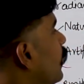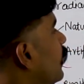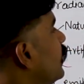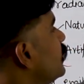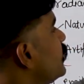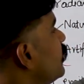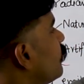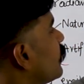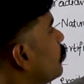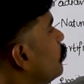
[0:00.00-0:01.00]
ranging
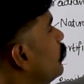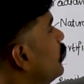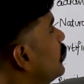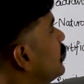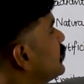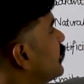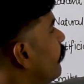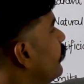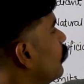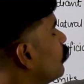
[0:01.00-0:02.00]
from
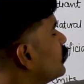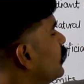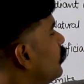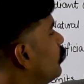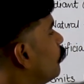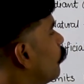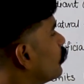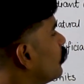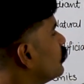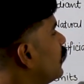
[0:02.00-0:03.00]
4000
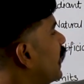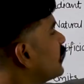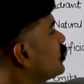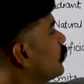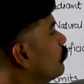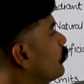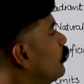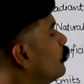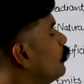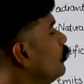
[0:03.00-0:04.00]

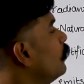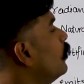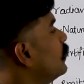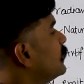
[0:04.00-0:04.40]
angstrom to